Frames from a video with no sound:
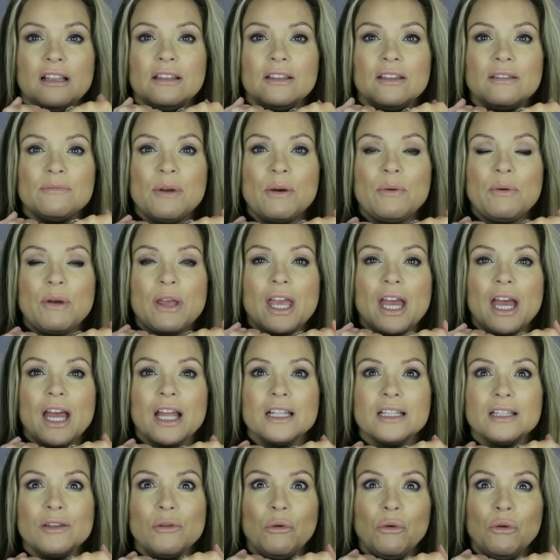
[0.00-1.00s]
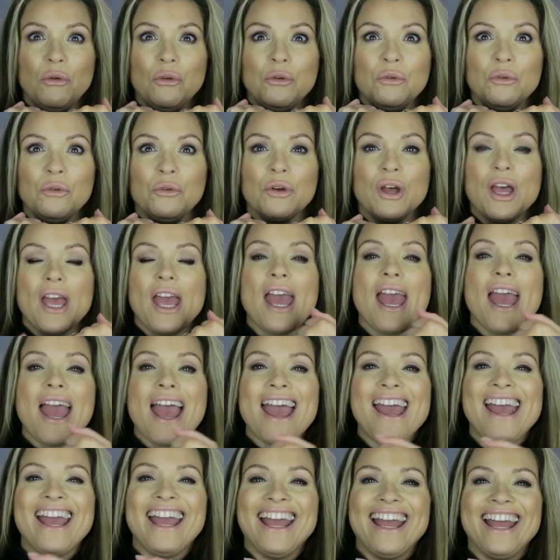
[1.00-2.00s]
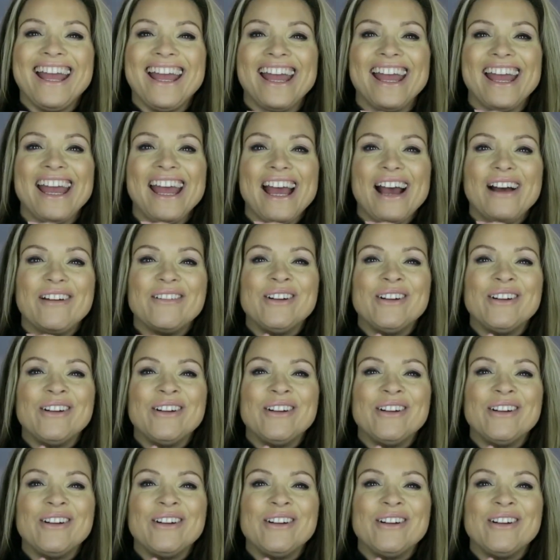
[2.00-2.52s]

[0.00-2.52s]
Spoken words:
Look at my white hands. Ooh, I'm